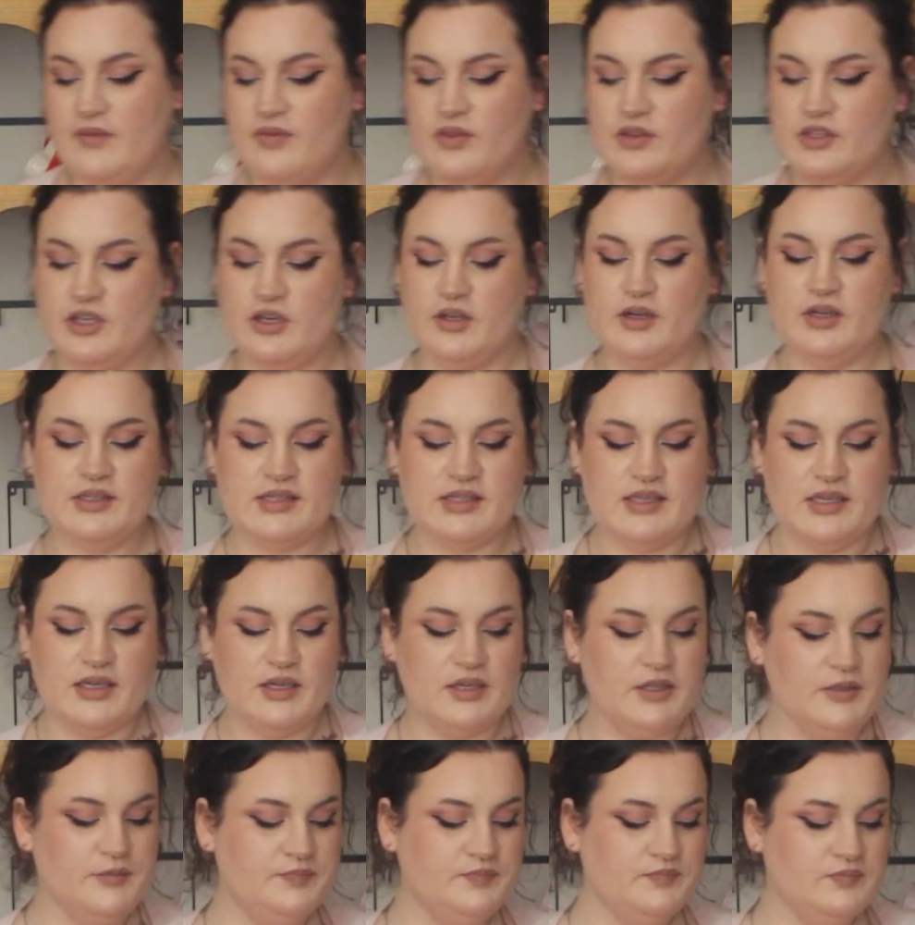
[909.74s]
have the donuts
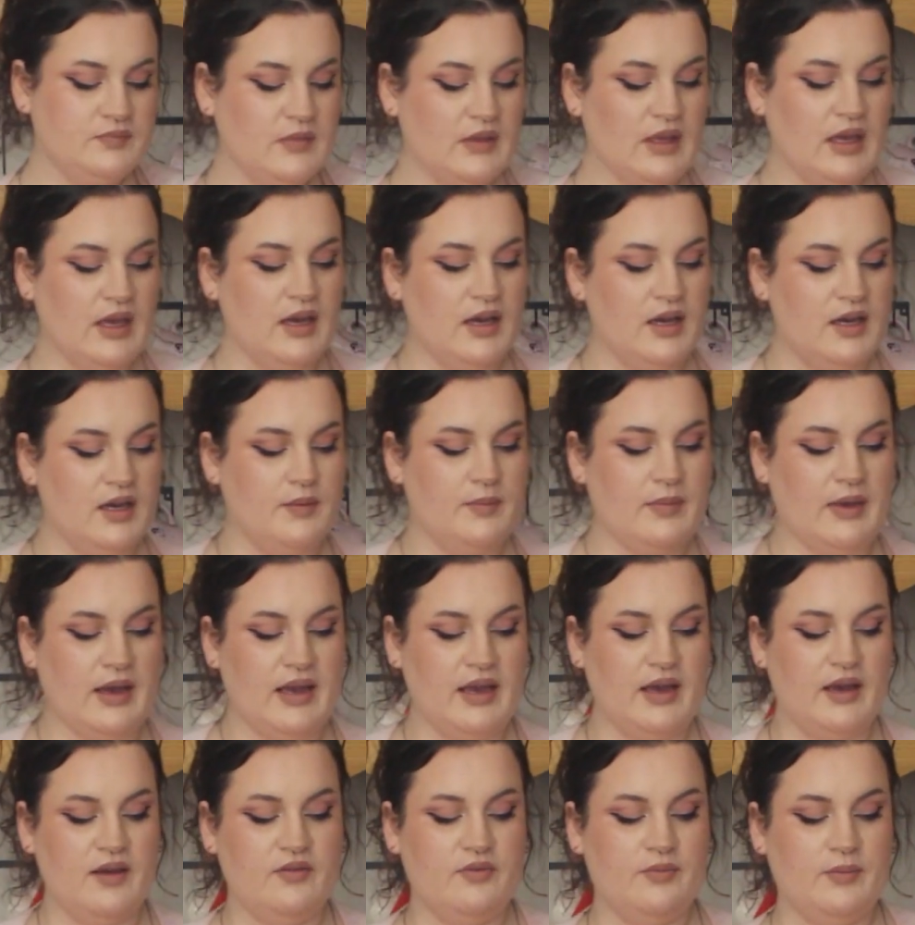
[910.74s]
here. I
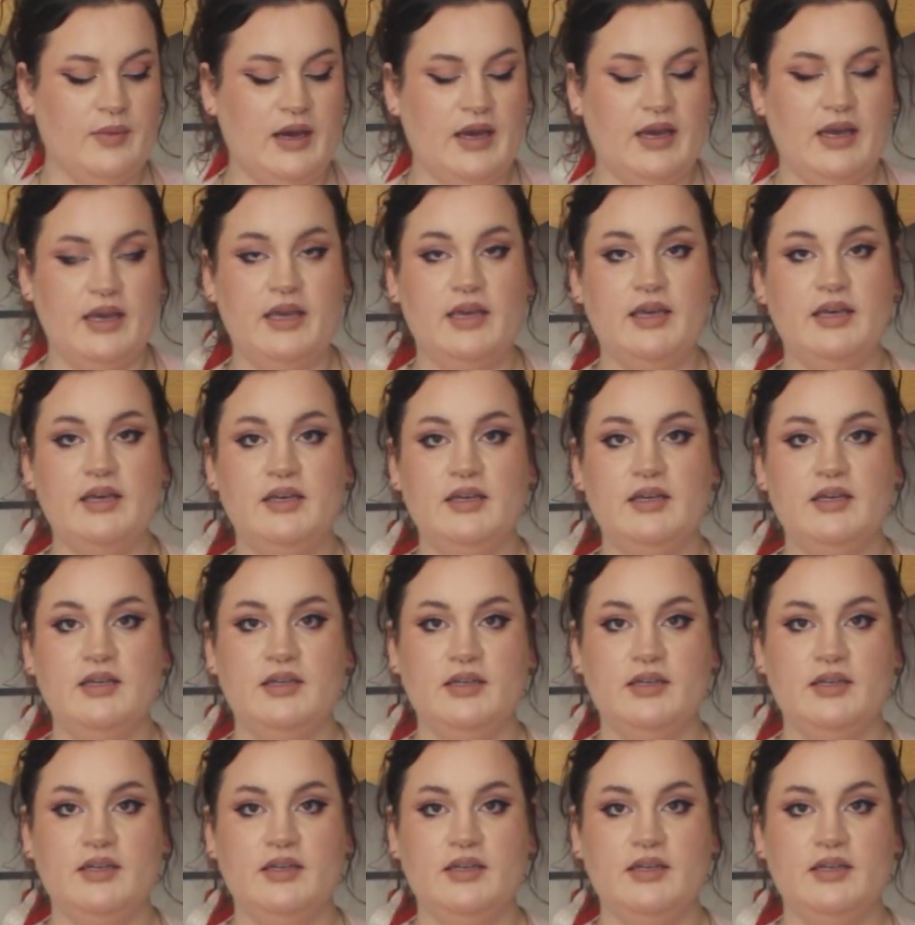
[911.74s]
have my